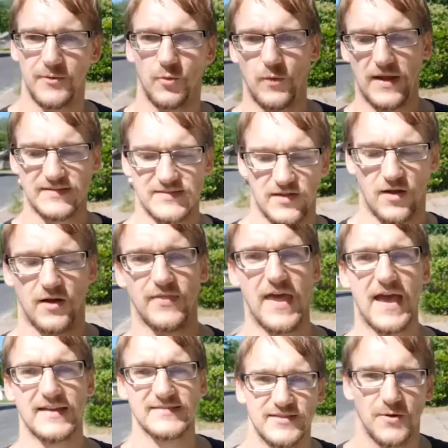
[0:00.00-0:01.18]
to waste on
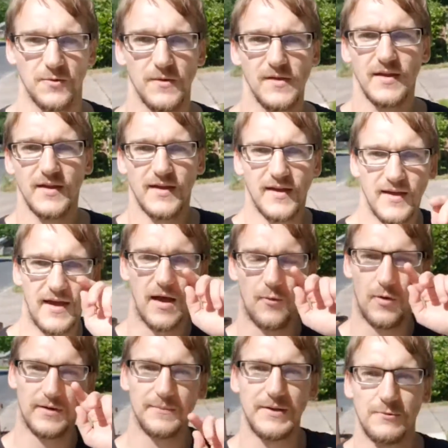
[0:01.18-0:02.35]
that. So I want
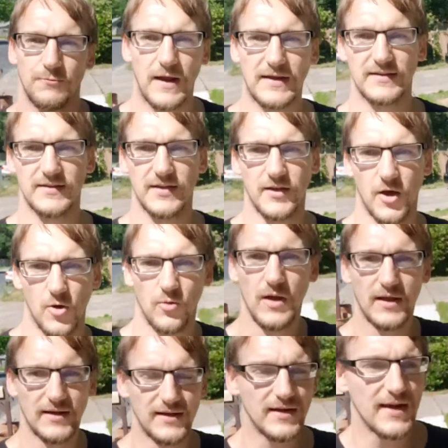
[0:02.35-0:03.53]
to be ready to go
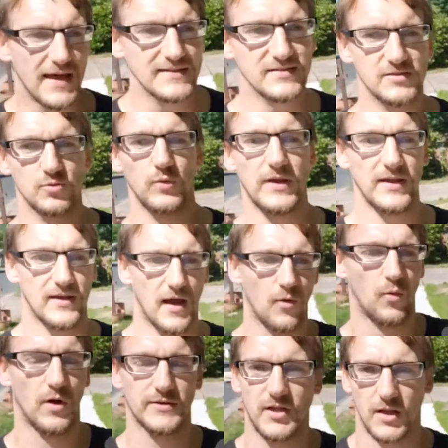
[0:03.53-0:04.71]
next week. I
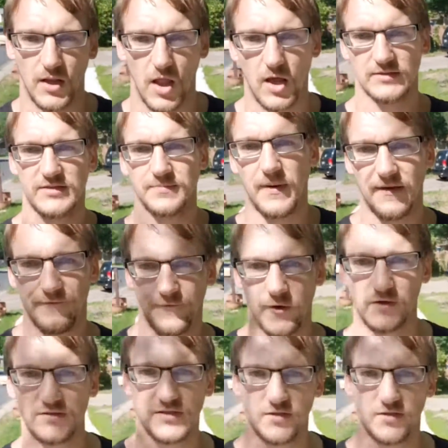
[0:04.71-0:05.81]
want to launch my first